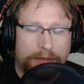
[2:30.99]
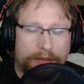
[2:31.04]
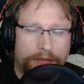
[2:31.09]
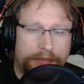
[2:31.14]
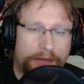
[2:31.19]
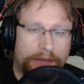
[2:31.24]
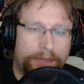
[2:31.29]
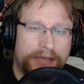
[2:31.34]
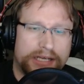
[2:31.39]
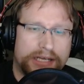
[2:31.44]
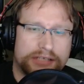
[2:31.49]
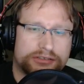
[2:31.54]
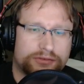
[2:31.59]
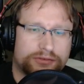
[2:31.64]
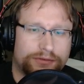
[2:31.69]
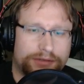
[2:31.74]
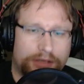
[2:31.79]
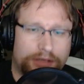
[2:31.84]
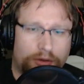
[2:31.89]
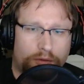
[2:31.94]
The biggest
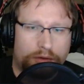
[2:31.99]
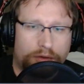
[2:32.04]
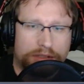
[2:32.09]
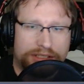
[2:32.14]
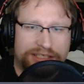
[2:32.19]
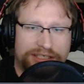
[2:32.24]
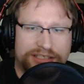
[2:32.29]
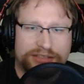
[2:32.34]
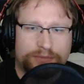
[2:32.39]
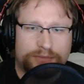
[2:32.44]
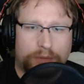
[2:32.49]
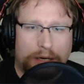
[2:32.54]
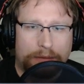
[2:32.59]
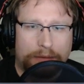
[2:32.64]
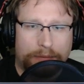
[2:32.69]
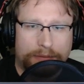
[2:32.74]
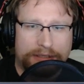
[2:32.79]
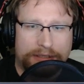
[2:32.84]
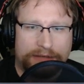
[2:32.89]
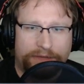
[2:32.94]
one going is
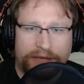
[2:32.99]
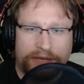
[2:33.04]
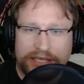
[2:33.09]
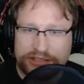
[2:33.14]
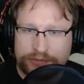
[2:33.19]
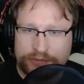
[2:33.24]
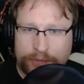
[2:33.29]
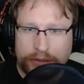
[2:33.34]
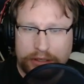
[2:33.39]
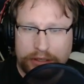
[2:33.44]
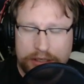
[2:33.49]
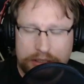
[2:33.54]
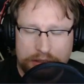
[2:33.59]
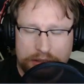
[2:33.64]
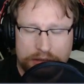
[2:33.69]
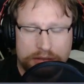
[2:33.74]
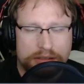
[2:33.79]
probably Facebook.